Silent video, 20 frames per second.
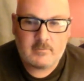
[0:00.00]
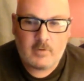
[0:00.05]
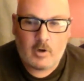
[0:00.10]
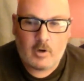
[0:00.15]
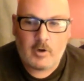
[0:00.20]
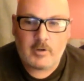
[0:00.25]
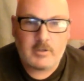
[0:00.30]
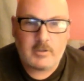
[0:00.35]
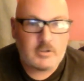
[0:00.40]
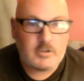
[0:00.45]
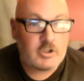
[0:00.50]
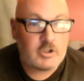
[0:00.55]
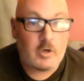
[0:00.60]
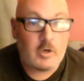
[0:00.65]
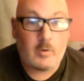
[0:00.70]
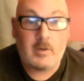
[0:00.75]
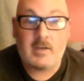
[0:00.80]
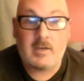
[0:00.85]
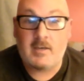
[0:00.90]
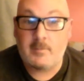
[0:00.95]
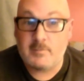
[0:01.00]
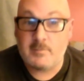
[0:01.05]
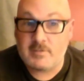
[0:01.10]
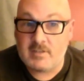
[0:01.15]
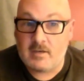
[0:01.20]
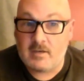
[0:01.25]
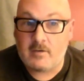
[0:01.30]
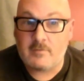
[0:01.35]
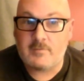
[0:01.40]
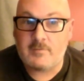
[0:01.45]
already showing
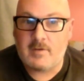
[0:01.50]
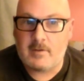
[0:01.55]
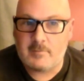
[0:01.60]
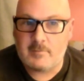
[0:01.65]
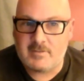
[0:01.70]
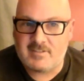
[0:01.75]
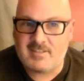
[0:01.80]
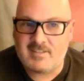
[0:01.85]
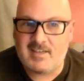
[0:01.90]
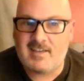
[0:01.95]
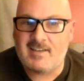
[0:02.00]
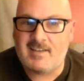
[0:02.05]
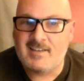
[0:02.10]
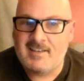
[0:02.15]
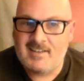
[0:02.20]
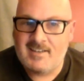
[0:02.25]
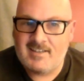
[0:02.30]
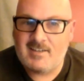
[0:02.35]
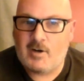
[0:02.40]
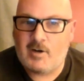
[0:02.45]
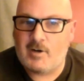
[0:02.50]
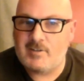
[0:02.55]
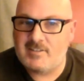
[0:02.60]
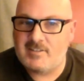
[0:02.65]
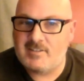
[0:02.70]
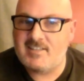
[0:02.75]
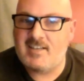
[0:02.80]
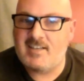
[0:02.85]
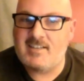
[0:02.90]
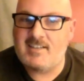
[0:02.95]
himself. I would say hard to
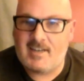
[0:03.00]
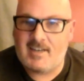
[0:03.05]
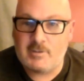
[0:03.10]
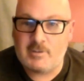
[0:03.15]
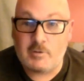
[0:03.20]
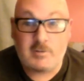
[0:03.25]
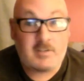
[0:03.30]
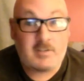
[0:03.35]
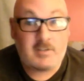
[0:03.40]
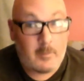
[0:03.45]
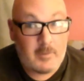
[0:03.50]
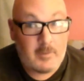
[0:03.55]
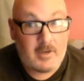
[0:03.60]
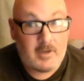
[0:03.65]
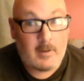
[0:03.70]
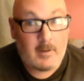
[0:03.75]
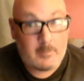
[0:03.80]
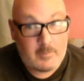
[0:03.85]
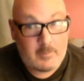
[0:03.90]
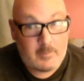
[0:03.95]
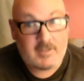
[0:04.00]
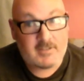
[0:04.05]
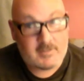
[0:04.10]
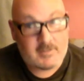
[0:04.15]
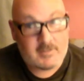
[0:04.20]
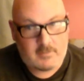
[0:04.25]
say Nigel's coming up because